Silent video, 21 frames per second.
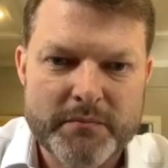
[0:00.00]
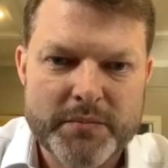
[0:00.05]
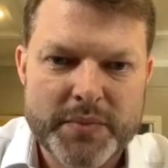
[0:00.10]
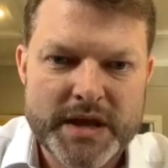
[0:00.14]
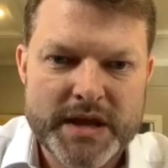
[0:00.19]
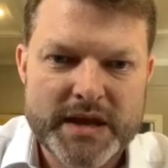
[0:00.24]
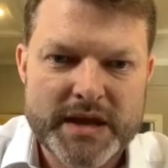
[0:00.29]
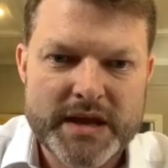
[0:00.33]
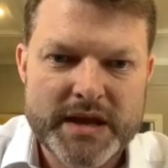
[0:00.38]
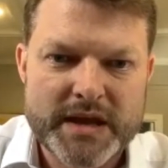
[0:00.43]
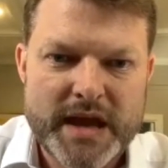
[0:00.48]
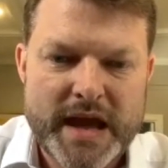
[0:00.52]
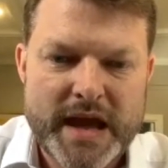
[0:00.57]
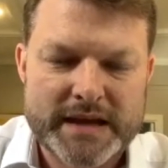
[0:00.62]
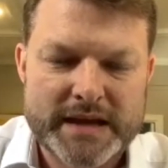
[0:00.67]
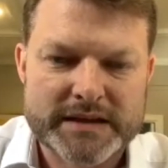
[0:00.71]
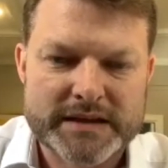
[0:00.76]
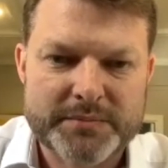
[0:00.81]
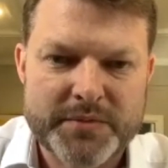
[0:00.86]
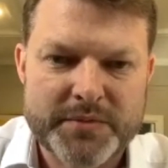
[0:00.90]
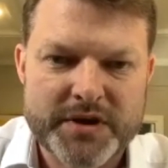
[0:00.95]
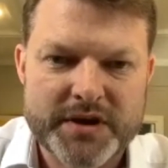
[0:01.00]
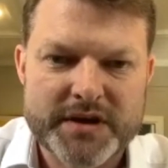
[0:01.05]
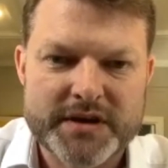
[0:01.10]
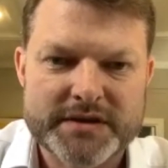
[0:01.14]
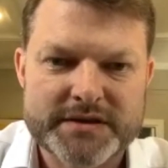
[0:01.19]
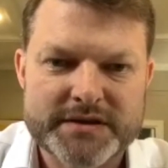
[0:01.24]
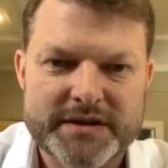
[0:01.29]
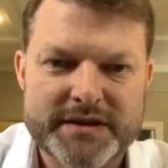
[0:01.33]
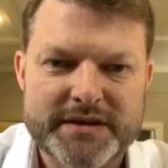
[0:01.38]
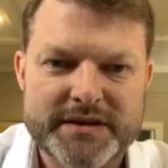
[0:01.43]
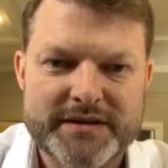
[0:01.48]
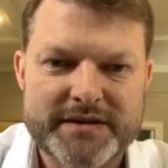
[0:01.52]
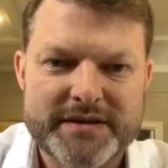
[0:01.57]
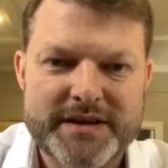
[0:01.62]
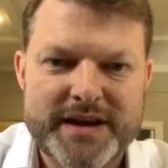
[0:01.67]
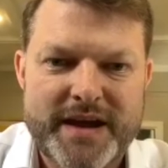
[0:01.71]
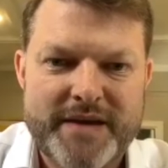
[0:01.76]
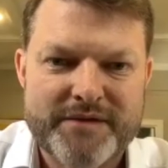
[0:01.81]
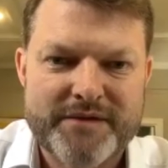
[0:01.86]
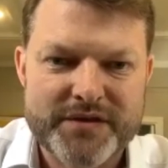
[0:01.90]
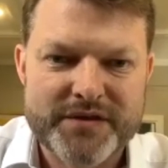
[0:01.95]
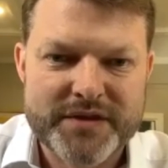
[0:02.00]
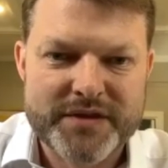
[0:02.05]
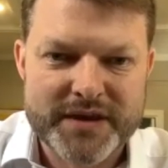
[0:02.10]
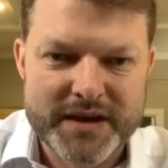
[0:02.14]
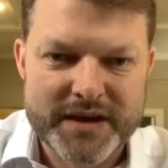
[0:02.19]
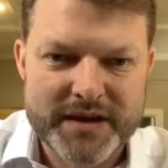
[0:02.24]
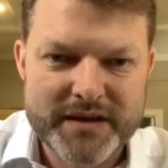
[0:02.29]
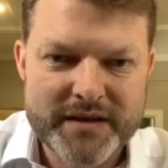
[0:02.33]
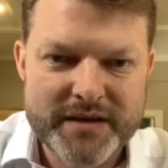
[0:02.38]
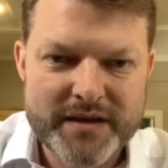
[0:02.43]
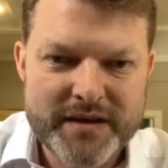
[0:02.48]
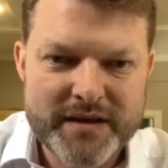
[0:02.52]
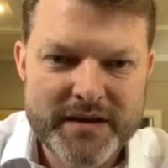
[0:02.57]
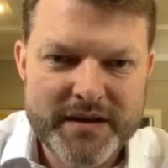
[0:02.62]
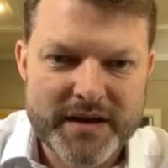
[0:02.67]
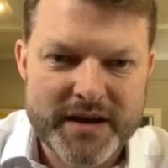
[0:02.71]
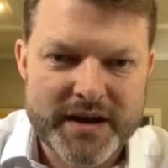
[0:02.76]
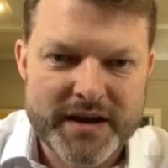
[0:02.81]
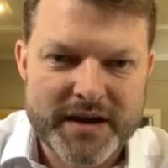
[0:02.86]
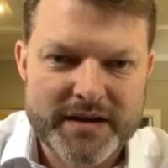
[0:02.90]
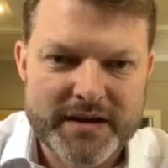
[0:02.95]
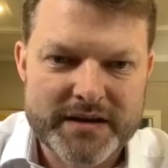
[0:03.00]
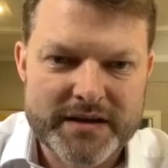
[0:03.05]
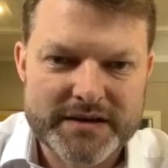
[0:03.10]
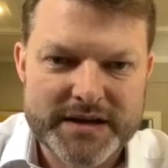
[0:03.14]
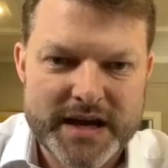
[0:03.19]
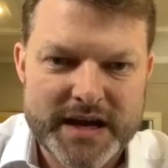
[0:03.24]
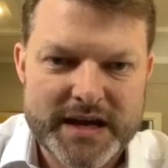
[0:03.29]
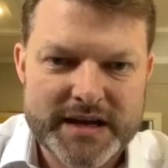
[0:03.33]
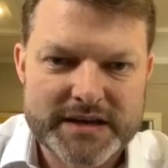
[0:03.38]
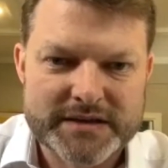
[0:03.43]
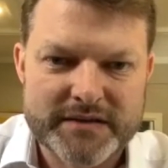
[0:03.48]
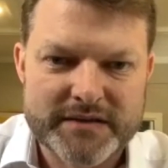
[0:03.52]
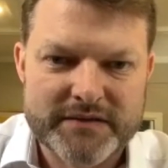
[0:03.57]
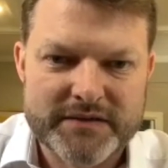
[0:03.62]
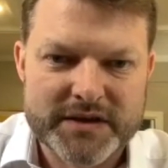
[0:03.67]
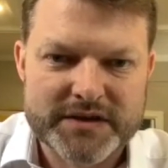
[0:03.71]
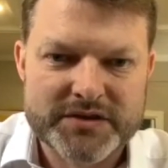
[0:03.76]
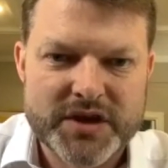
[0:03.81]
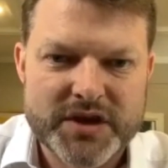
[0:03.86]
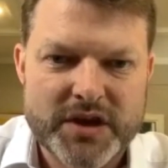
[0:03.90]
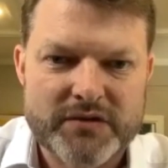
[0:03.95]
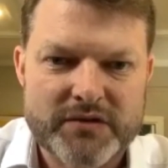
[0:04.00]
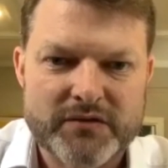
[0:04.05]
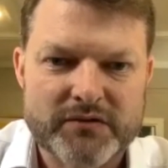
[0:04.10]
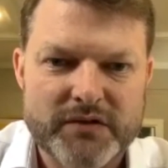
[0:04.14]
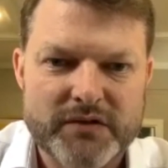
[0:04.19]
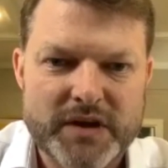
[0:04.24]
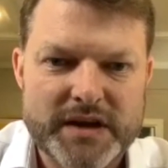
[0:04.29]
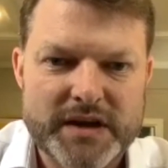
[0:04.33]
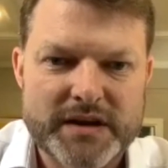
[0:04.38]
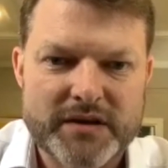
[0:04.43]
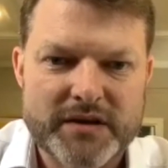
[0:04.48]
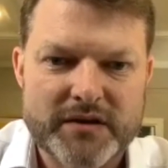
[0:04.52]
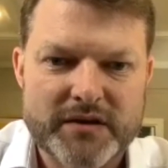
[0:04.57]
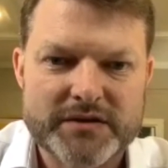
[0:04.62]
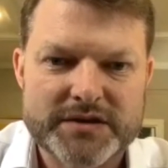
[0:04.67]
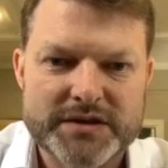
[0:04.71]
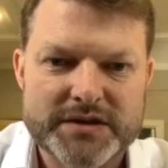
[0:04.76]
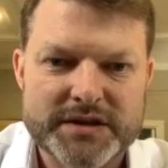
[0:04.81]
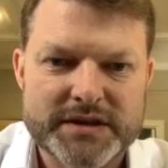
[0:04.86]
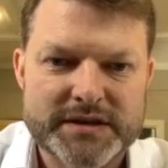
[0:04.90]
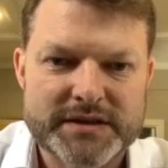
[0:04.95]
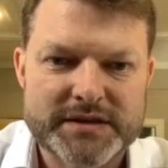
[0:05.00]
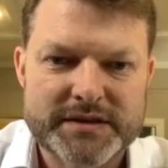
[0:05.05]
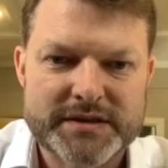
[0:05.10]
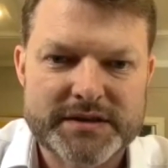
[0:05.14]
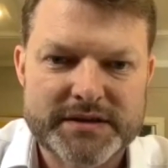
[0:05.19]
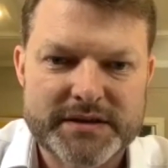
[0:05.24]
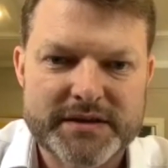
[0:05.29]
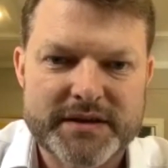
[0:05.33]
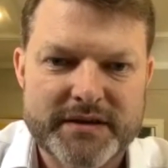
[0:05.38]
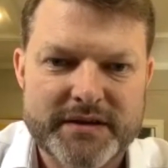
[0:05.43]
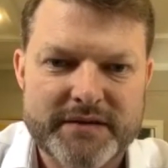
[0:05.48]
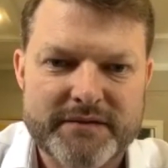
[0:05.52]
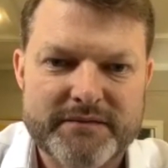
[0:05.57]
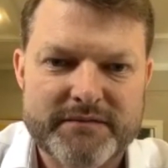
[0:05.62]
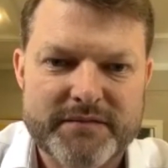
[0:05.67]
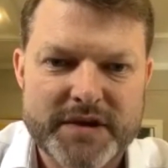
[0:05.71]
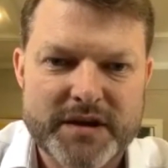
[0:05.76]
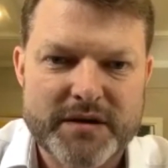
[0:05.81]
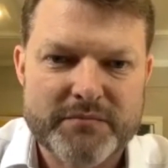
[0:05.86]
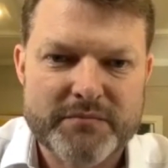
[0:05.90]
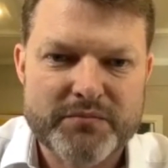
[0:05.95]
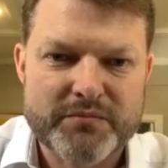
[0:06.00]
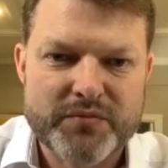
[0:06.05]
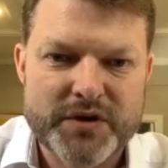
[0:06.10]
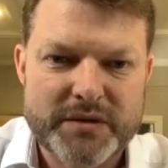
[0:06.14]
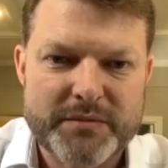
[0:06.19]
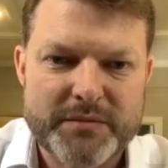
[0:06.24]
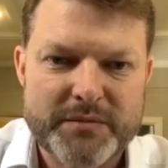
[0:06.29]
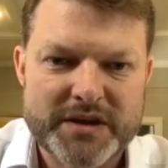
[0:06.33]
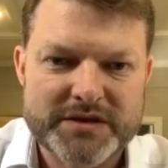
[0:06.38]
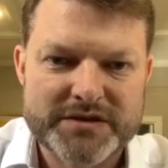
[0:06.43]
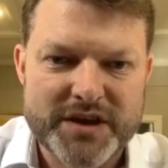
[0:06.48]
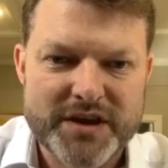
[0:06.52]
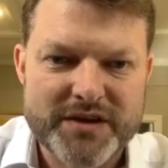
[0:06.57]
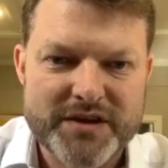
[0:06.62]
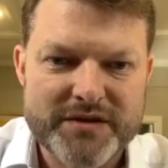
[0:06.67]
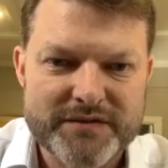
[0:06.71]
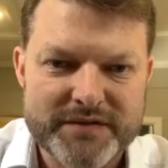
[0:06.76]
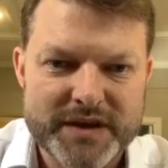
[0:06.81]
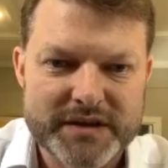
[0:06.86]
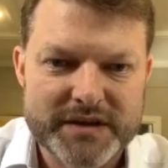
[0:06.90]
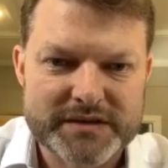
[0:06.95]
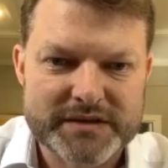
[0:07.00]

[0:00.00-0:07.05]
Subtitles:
be expert at everything, and the days of the general radiologists are pretty much over.